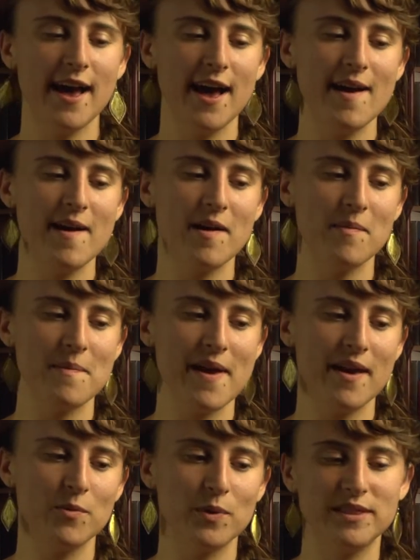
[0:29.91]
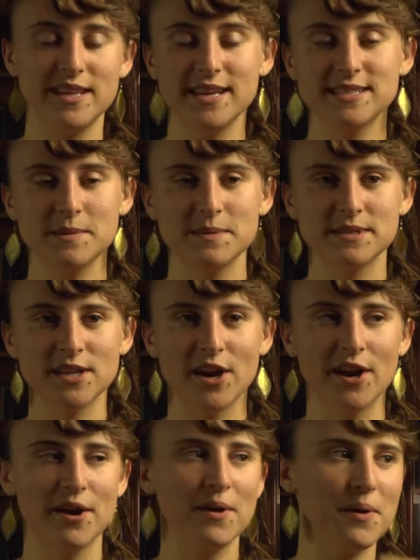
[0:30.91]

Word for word: um, what the exhibits are,